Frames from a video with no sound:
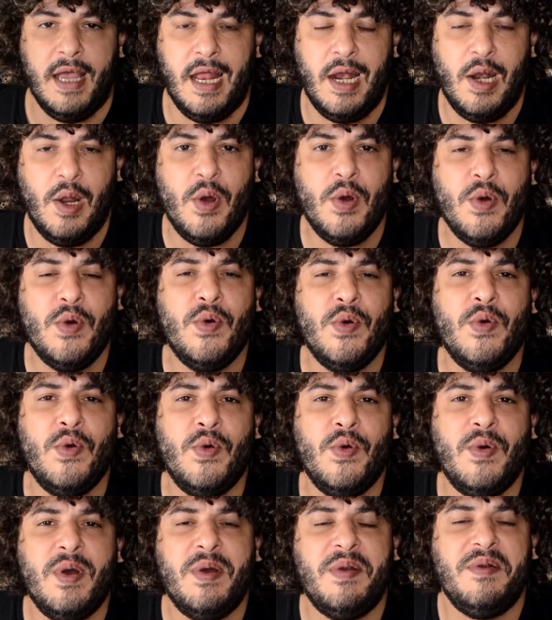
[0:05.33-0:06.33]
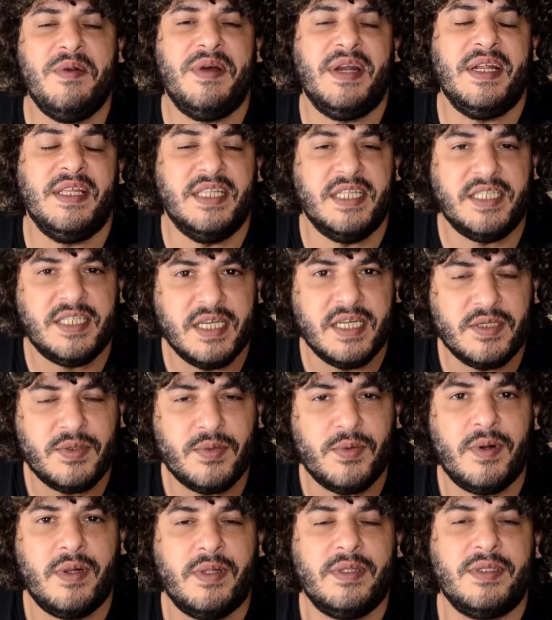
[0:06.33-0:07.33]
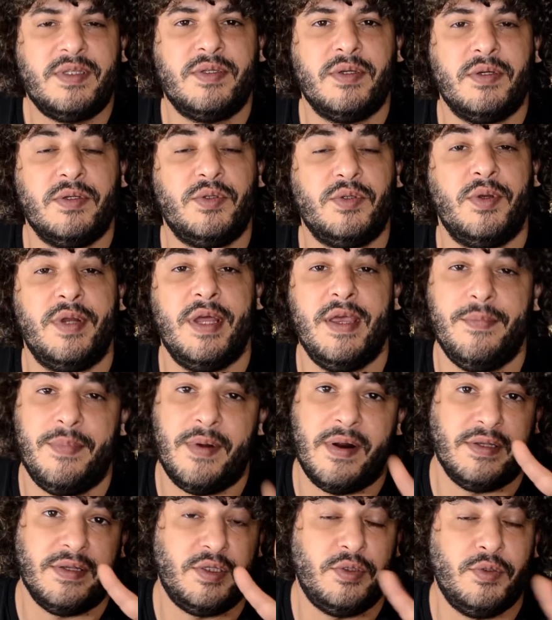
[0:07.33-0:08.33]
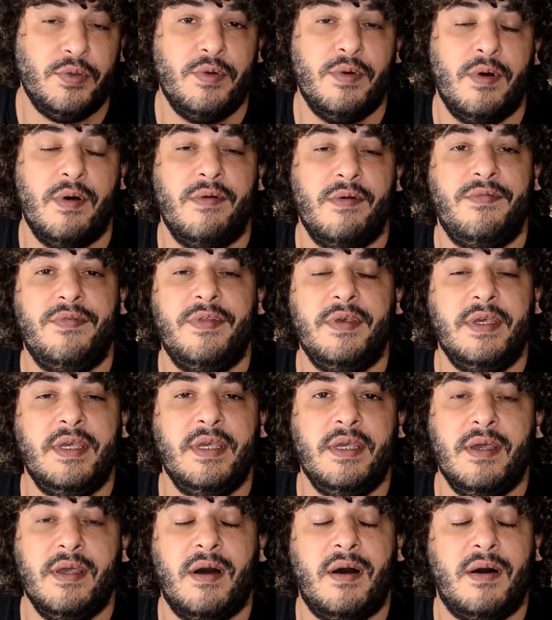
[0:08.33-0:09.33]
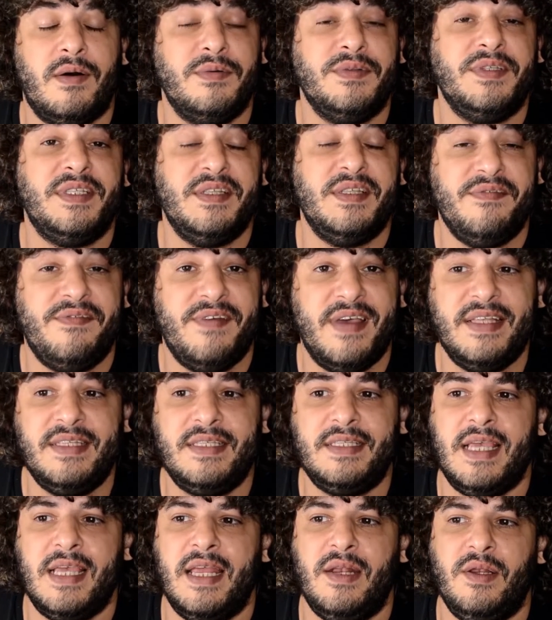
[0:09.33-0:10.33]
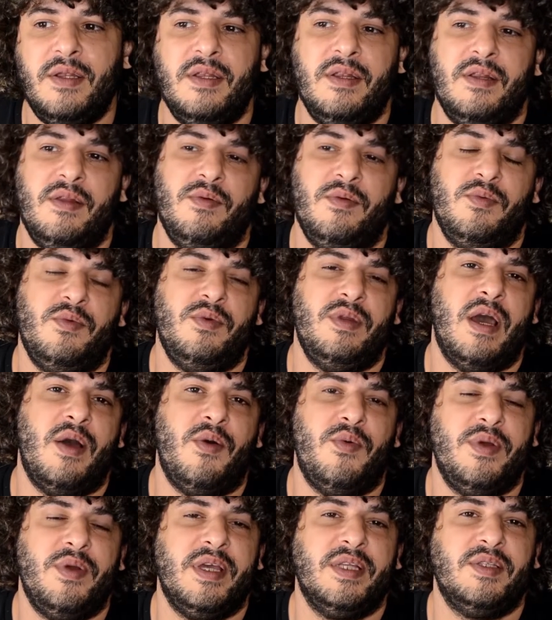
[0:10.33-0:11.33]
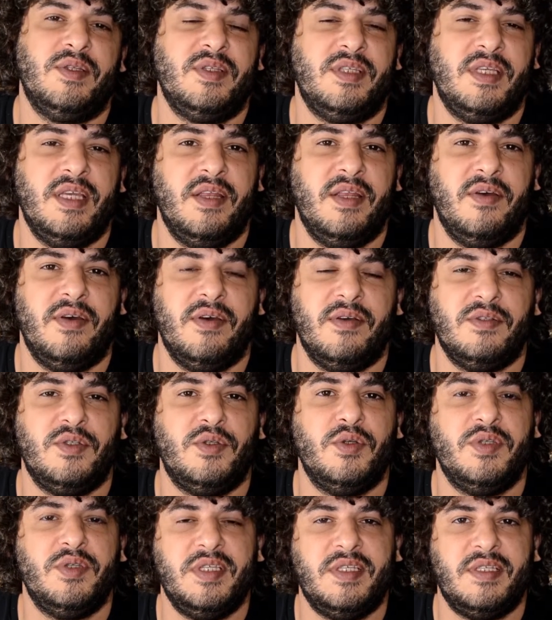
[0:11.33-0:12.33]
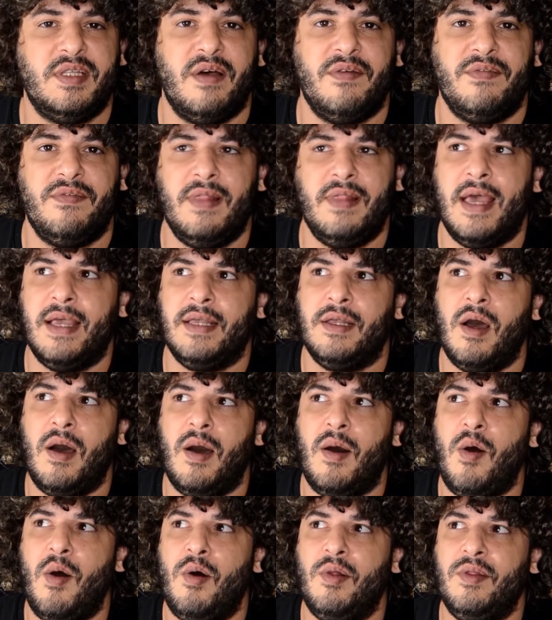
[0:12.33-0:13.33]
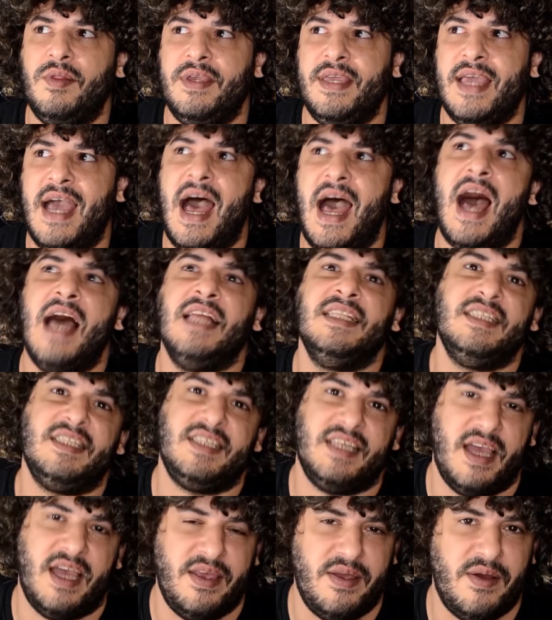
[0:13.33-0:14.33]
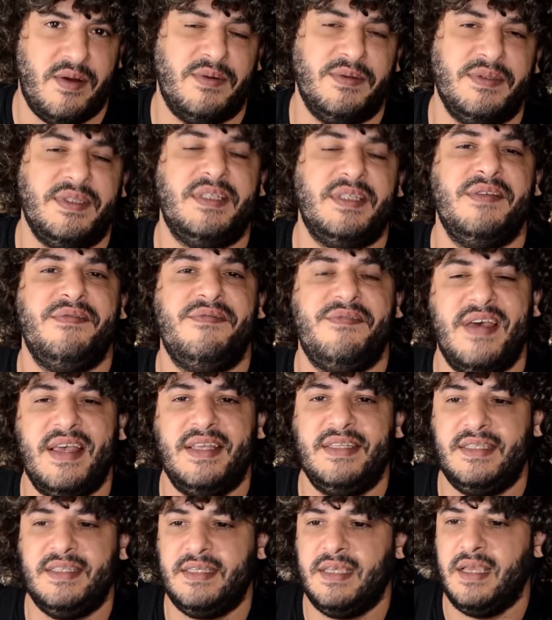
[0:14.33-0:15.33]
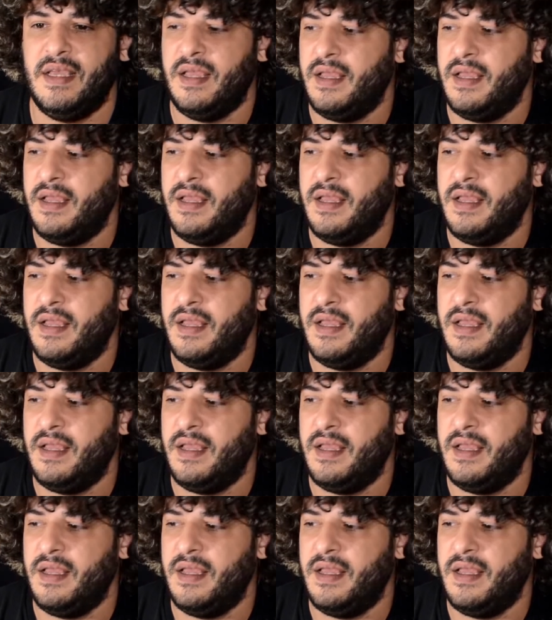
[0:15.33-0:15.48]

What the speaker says: Hello everybody in the chess world. So today part two of the Owens defense, and now we get to see the juicy stuff, like all the anti-Owens defense